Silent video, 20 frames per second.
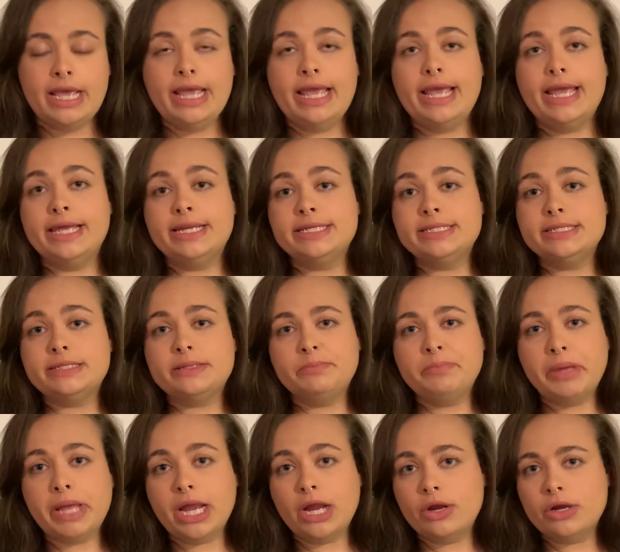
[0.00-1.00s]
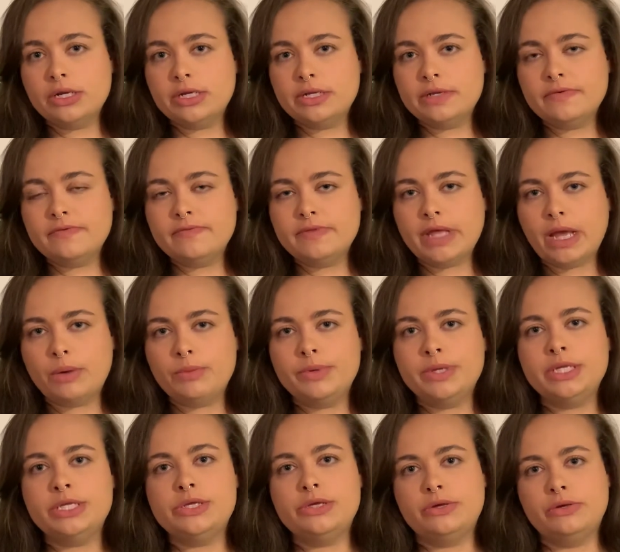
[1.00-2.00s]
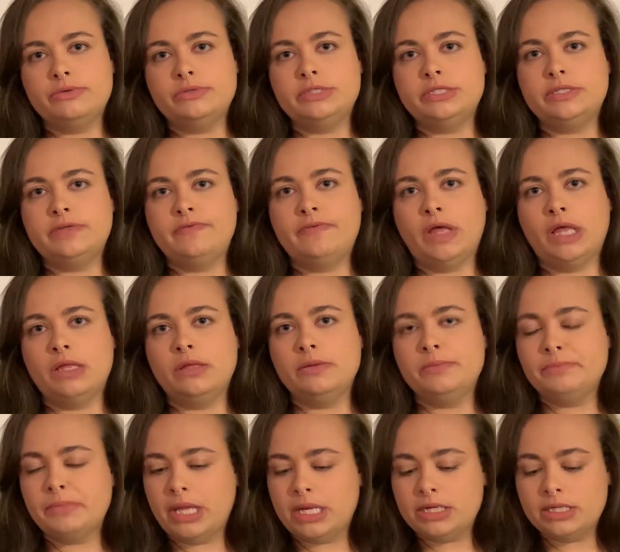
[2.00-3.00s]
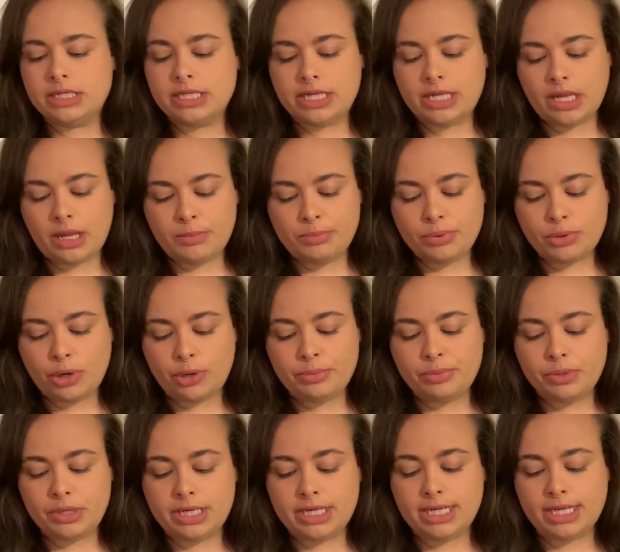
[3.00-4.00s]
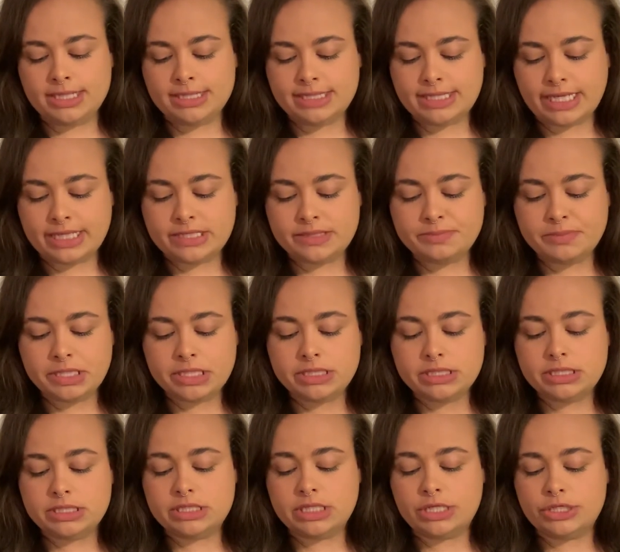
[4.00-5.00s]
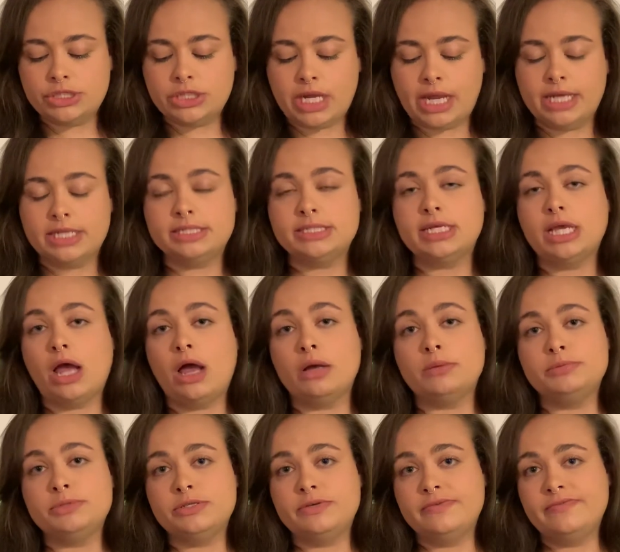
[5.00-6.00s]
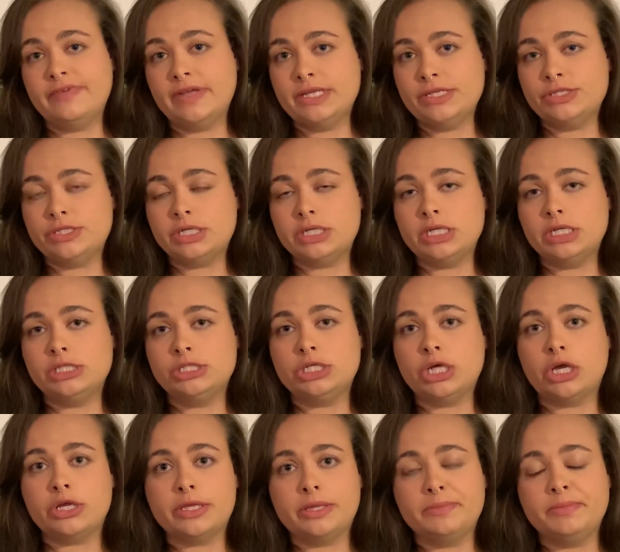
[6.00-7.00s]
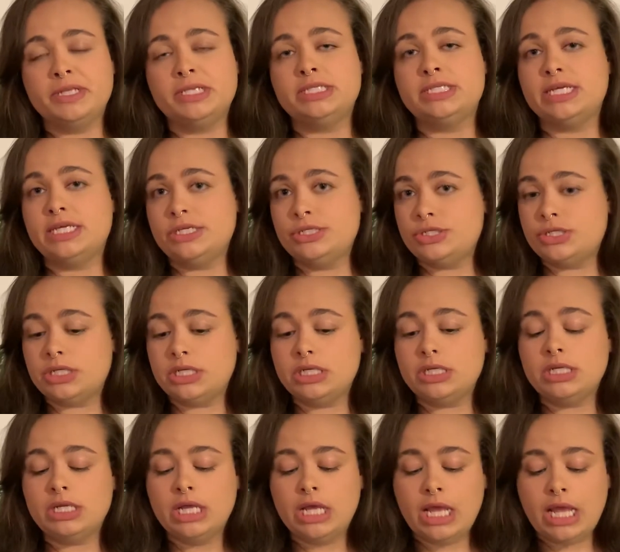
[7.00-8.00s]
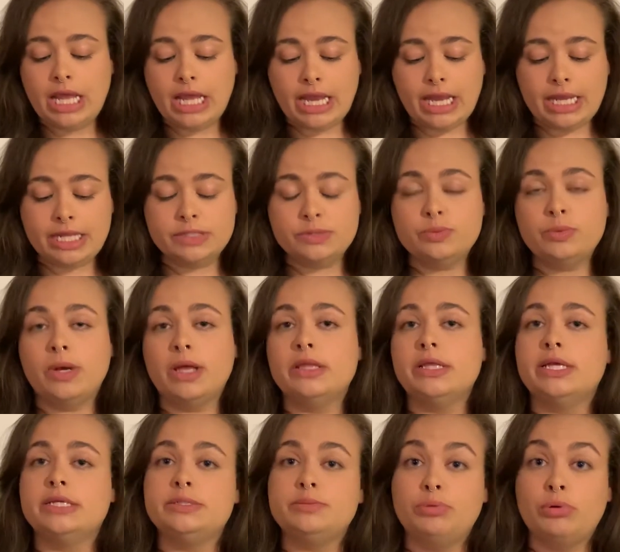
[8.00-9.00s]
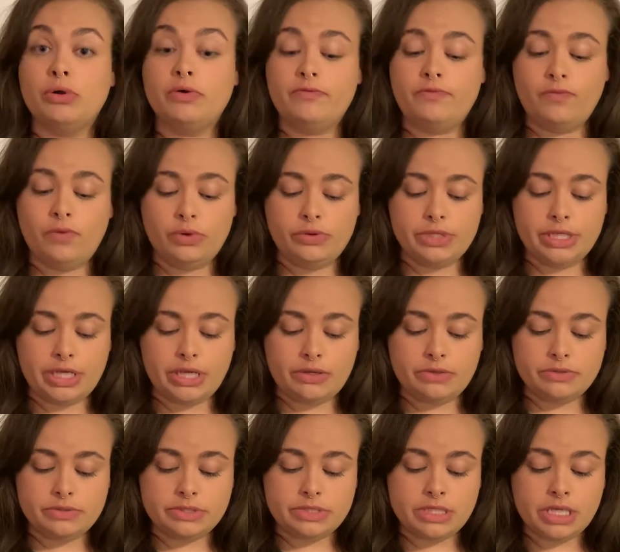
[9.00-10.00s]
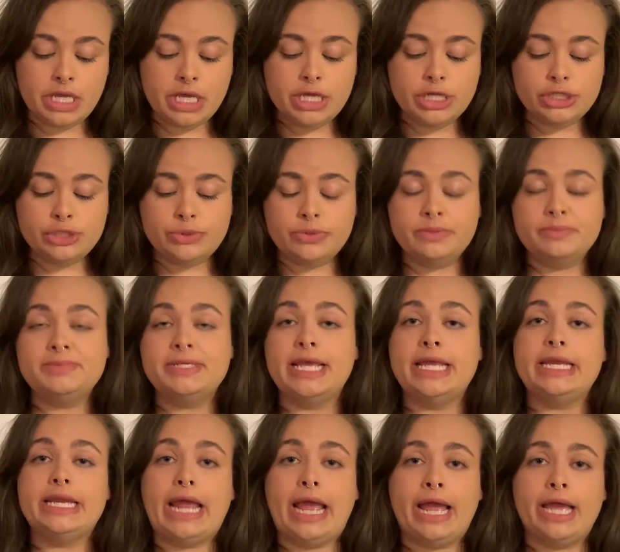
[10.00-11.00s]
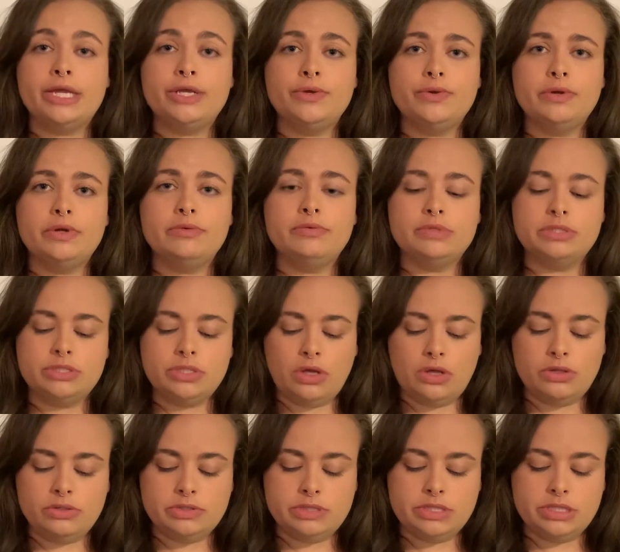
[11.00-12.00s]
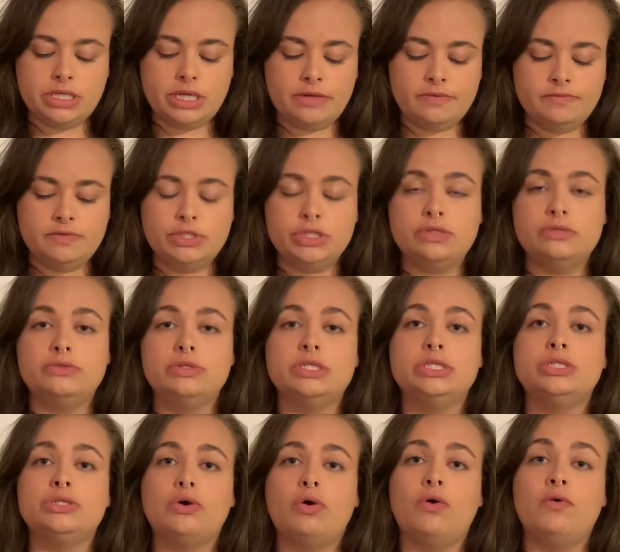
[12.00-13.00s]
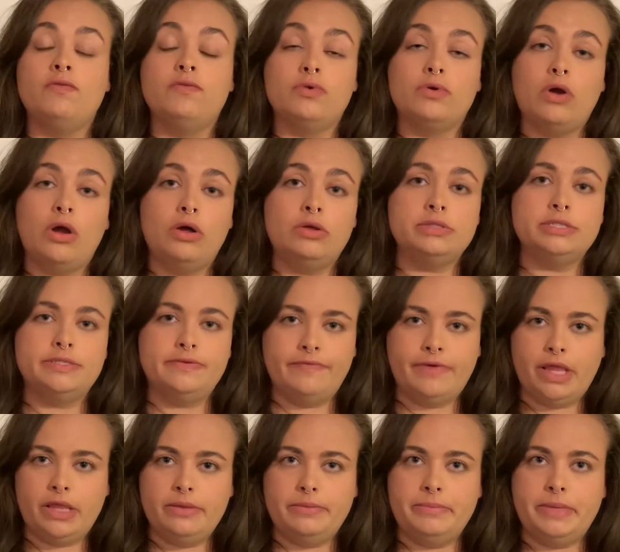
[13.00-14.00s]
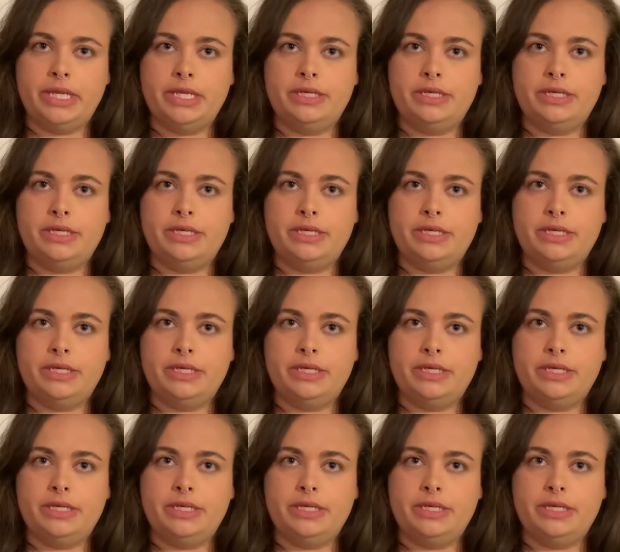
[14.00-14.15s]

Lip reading: It is imperative that we use developmentally appropriate assessments such as observation and documentation, as well as portfolios, to obtain accurate results of children's overall development.